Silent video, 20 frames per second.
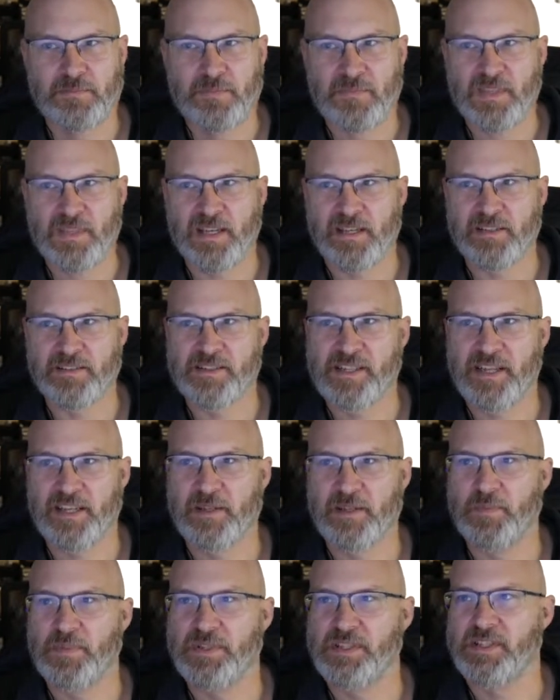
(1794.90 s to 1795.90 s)
and
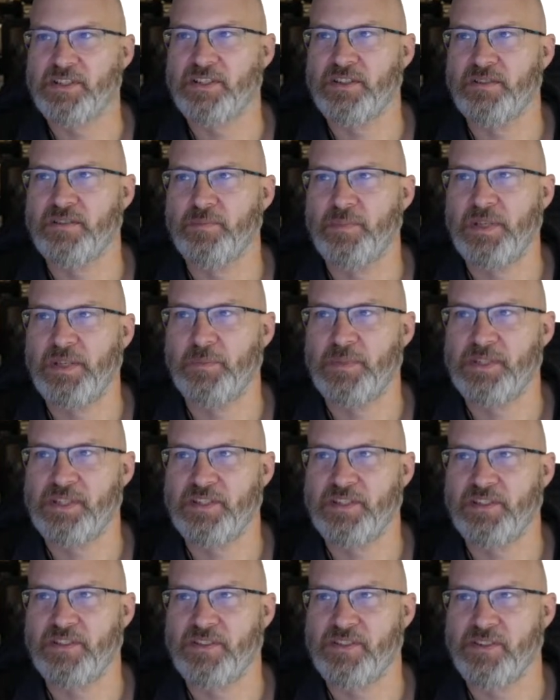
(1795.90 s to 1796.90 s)
setting pick
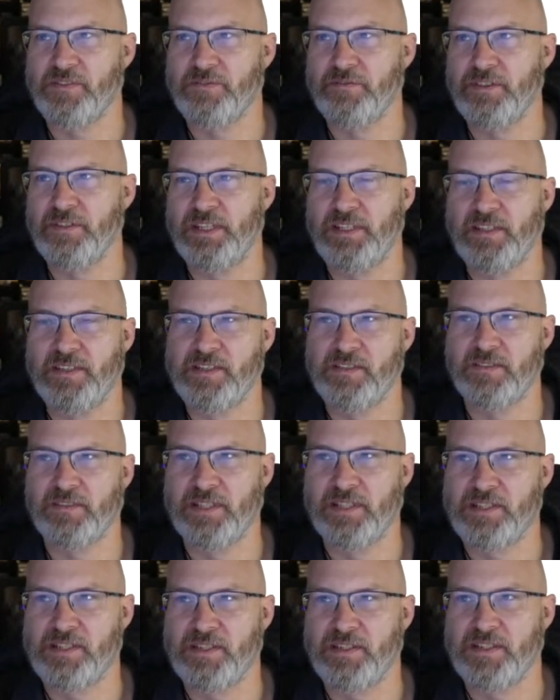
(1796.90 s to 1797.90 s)
positions on feeders and all
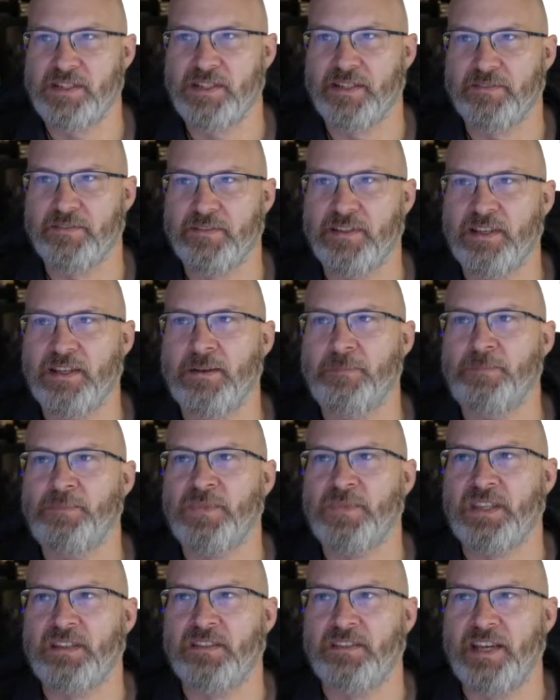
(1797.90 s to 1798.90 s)
that sort of stuff.
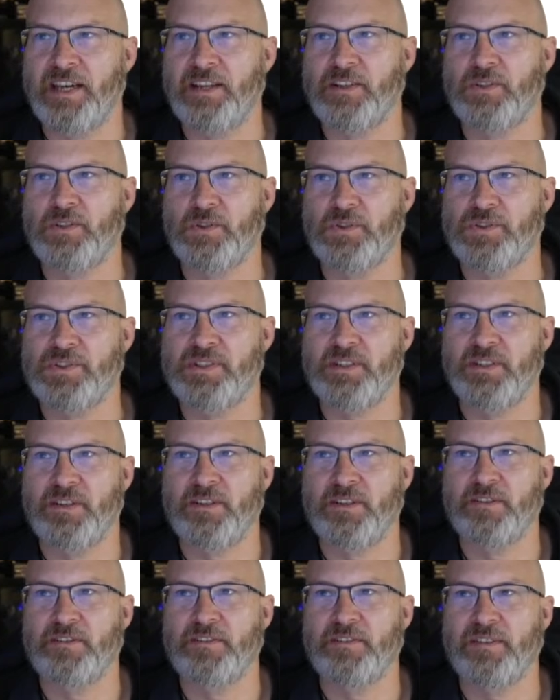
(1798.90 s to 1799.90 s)
That
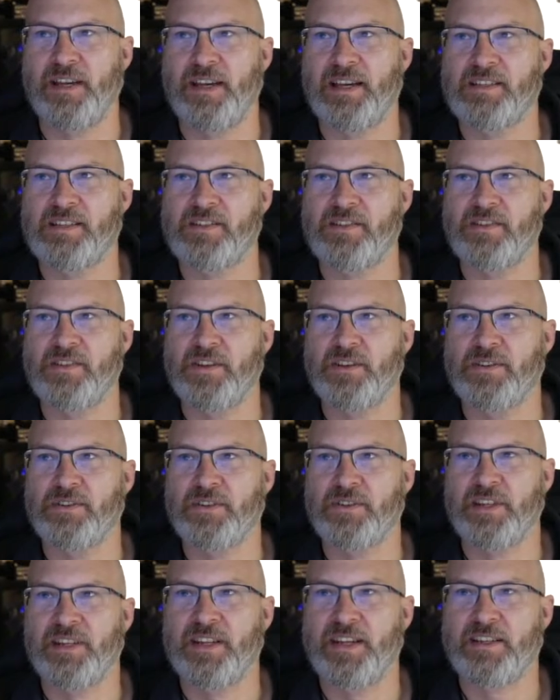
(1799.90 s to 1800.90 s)
also has no
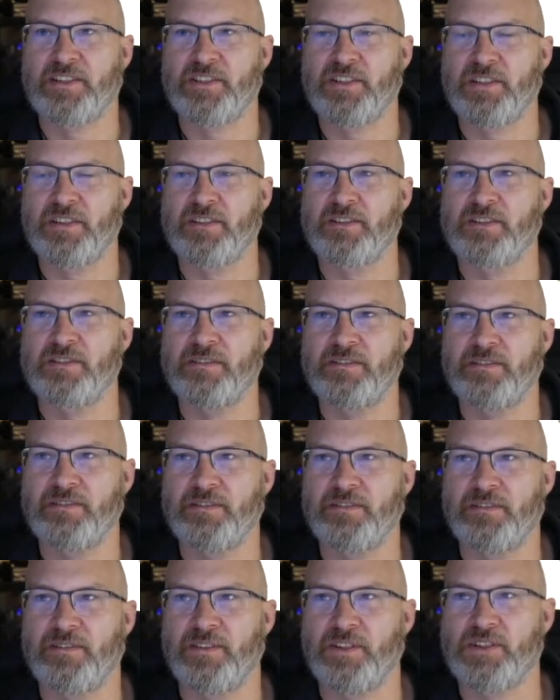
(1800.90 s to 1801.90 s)
connection
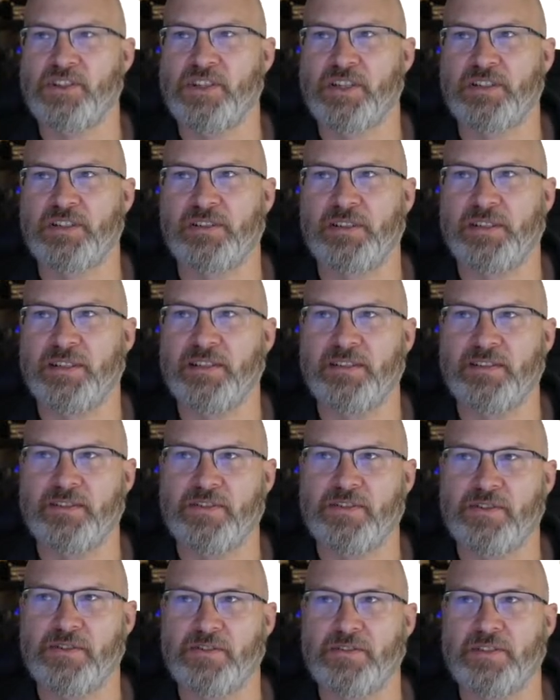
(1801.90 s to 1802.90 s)
logically
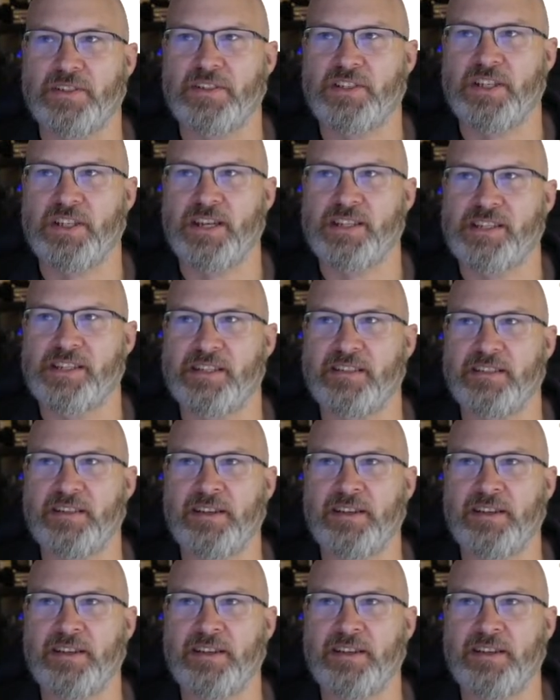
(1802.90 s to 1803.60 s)
to the chassis.